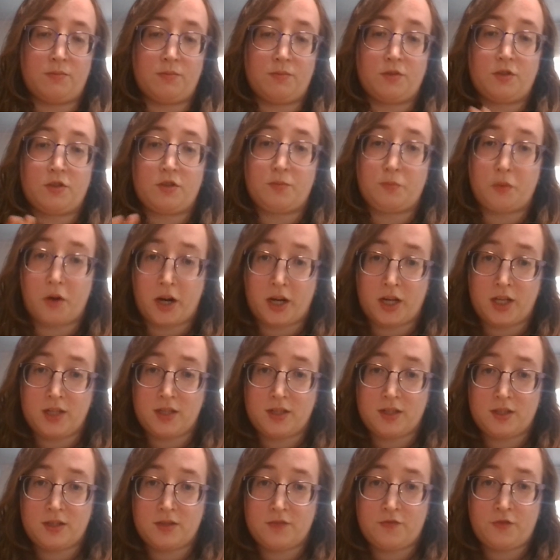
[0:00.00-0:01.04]

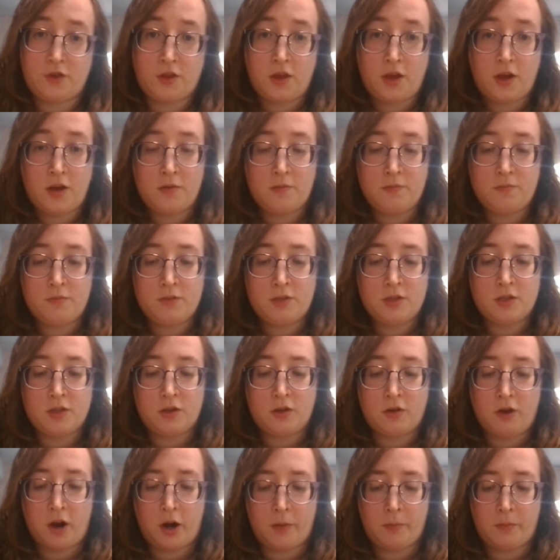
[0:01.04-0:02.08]
sprites for them,
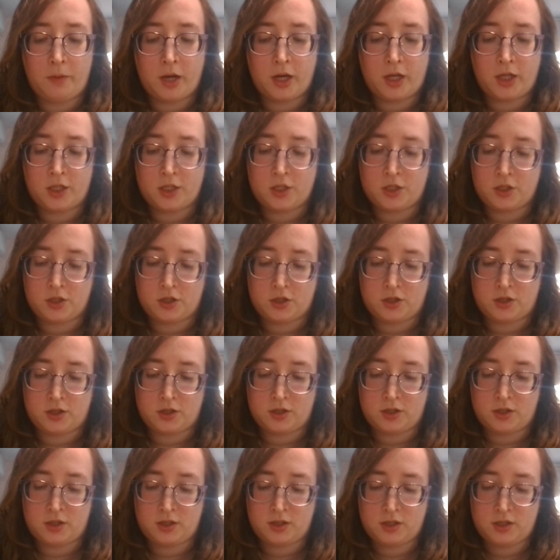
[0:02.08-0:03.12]
so I might
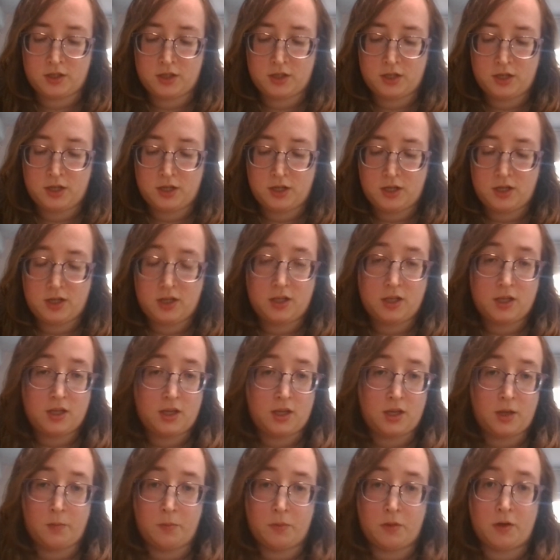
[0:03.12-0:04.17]
just
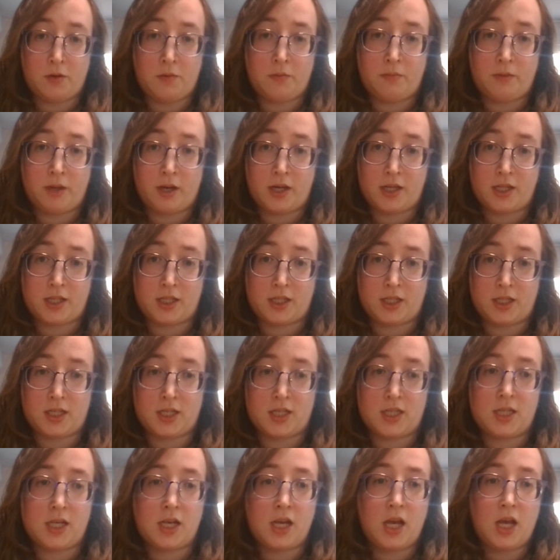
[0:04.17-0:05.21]
keep them as
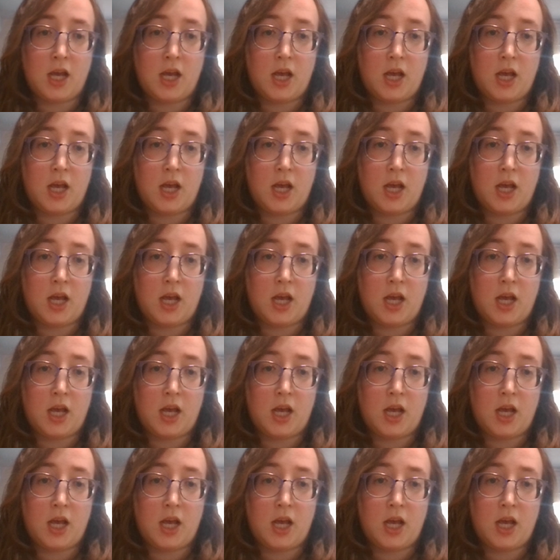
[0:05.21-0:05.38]
is.